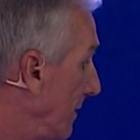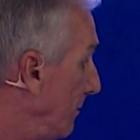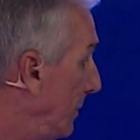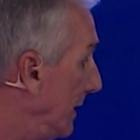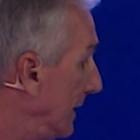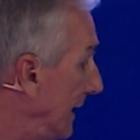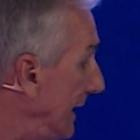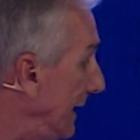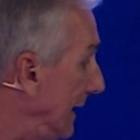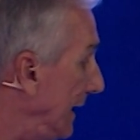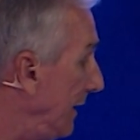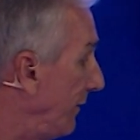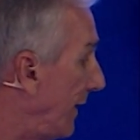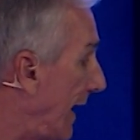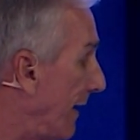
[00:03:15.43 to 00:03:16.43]

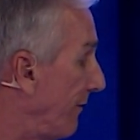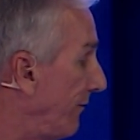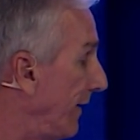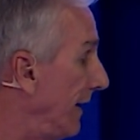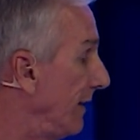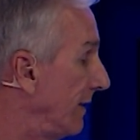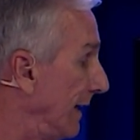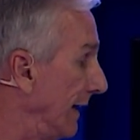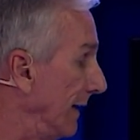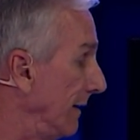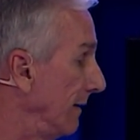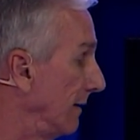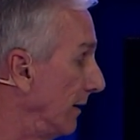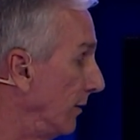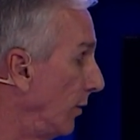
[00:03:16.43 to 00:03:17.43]
Believe, have faith
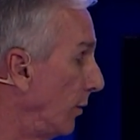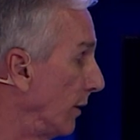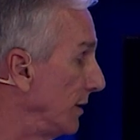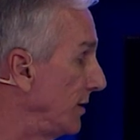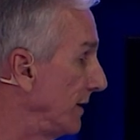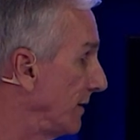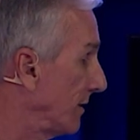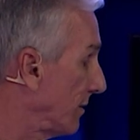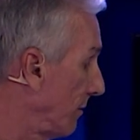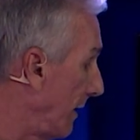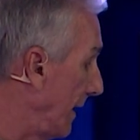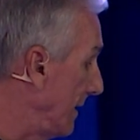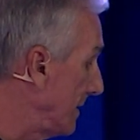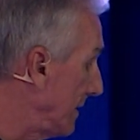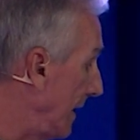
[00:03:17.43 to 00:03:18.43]
in the Lord Jesus
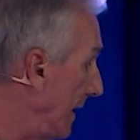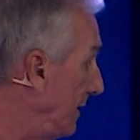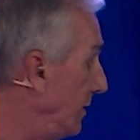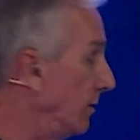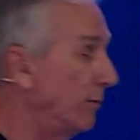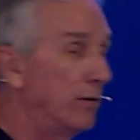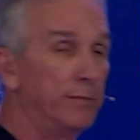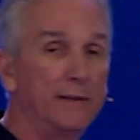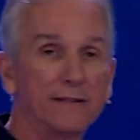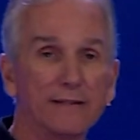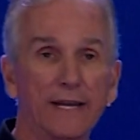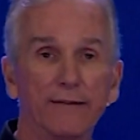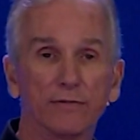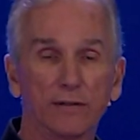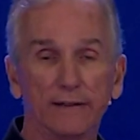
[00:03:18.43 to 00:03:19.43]
Christ, and you will be
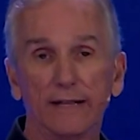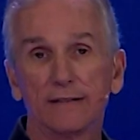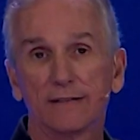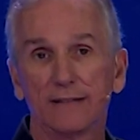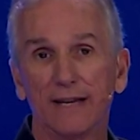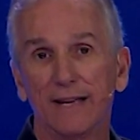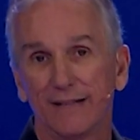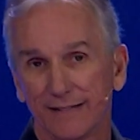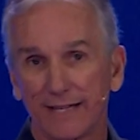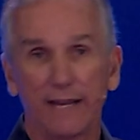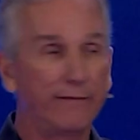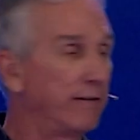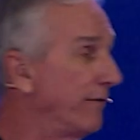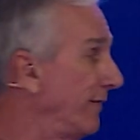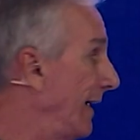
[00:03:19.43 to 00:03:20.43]
saved. So that's
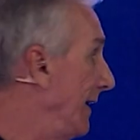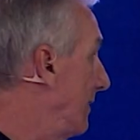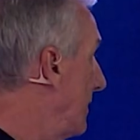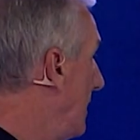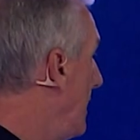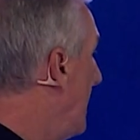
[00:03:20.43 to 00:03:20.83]
saving faith.